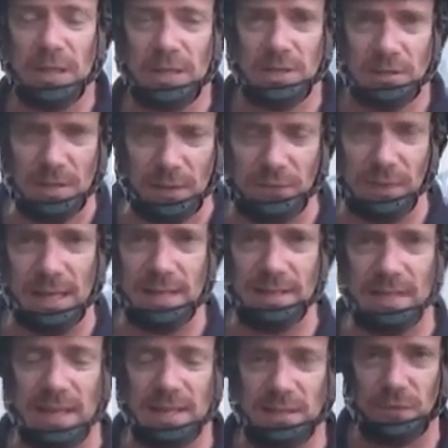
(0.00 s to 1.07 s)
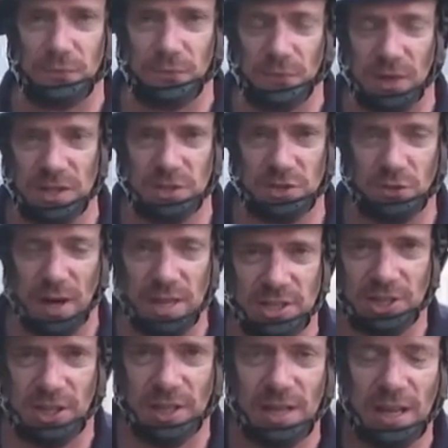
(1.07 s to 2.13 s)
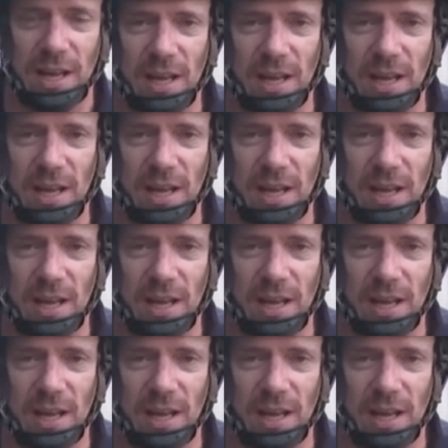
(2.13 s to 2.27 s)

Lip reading: So definitely a sense of frustration,